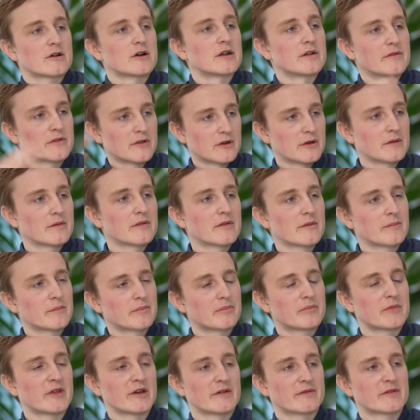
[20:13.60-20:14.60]
kind of
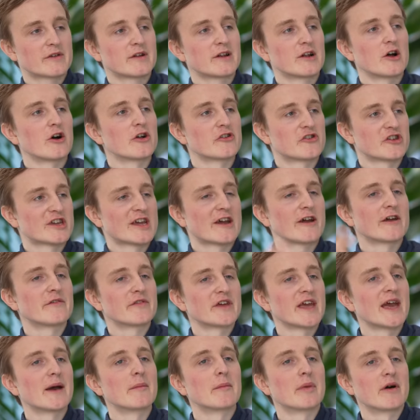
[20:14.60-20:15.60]
the larger Gary
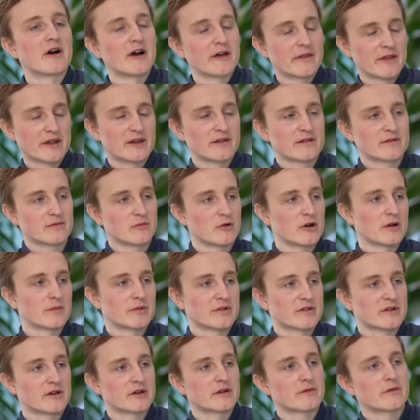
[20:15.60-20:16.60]
Vee empire then is what I
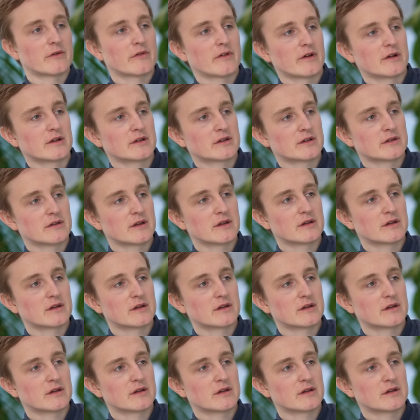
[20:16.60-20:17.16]
was kind of referring to.